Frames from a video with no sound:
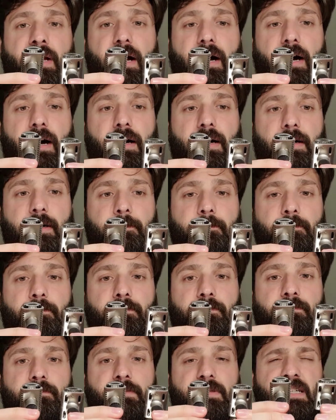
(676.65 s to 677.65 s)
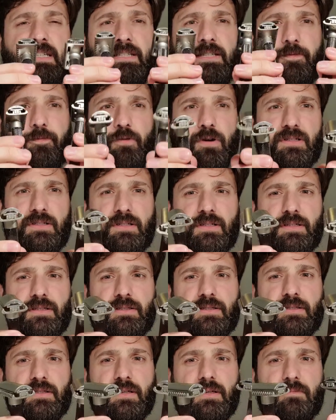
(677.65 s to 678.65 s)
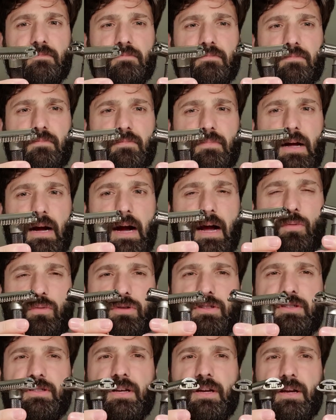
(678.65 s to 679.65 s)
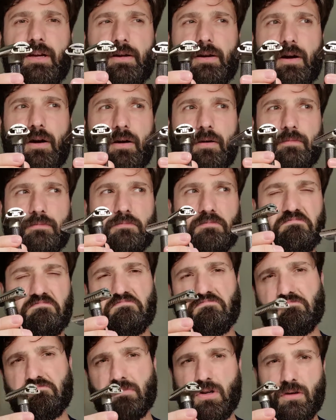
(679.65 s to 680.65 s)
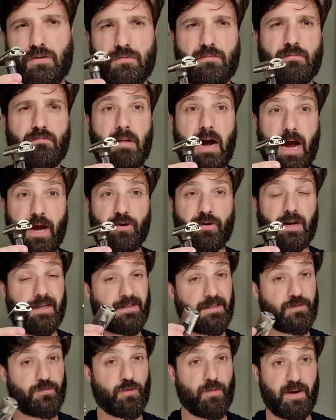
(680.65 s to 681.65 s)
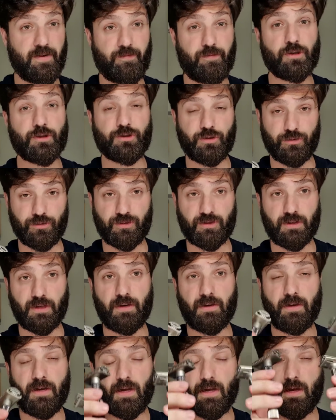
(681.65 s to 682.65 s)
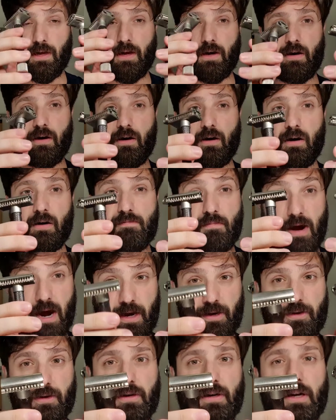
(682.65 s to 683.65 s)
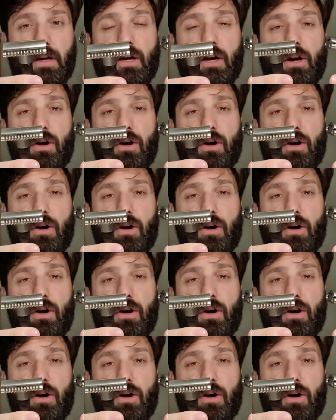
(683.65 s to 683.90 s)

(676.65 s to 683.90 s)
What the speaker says: The differences I would say are minor, at least for my first use. Yeah, are minor.